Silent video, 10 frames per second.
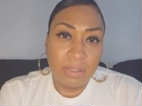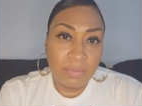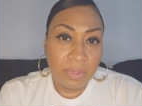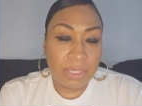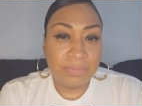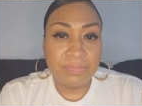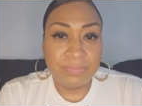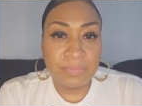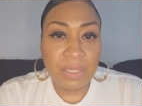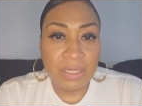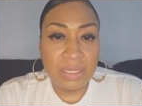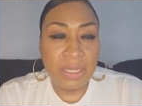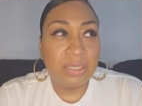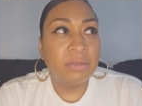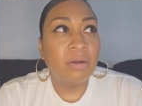But
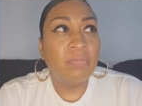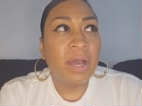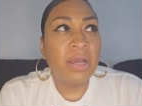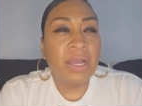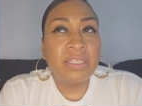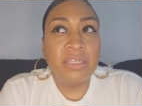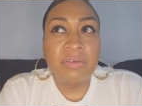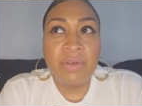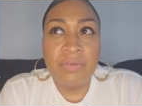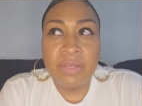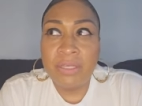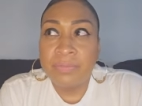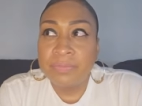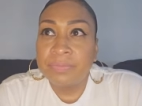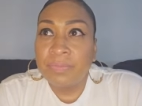again, on my itinerary,
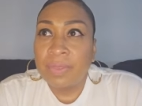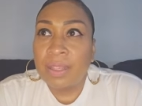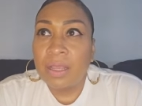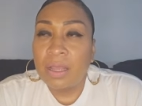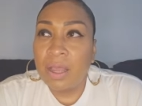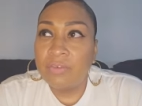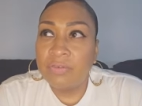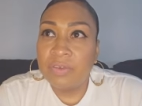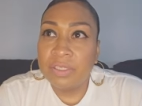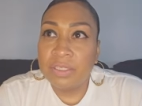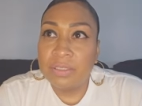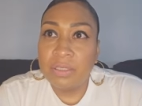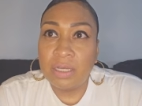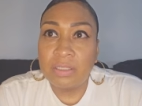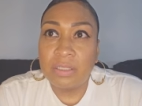I have to visit
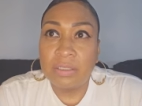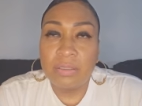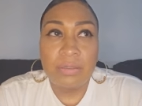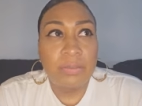Texas,